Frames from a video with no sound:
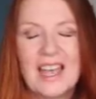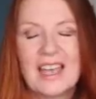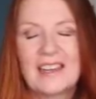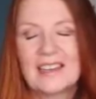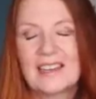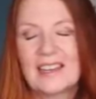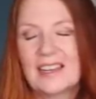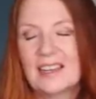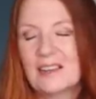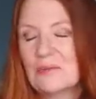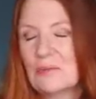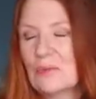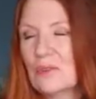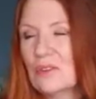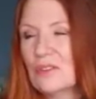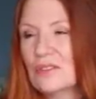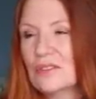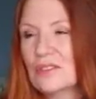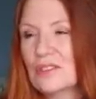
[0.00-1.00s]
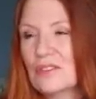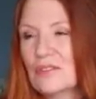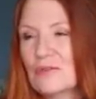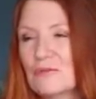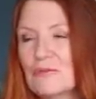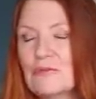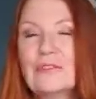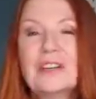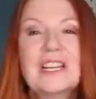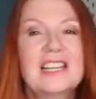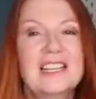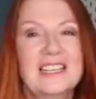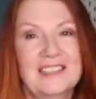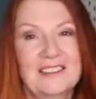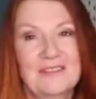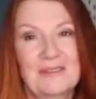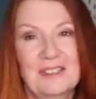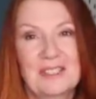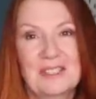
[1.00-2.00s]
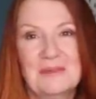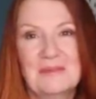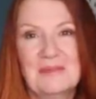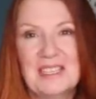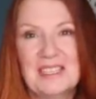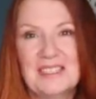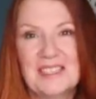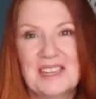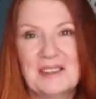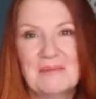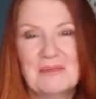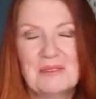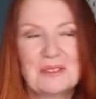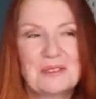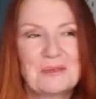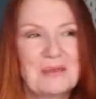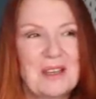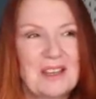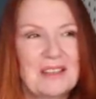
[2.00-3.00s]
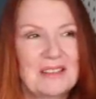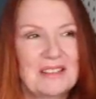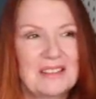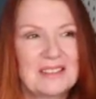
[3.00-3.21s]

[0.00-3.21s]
and it was really lovely to meet Gemma as well,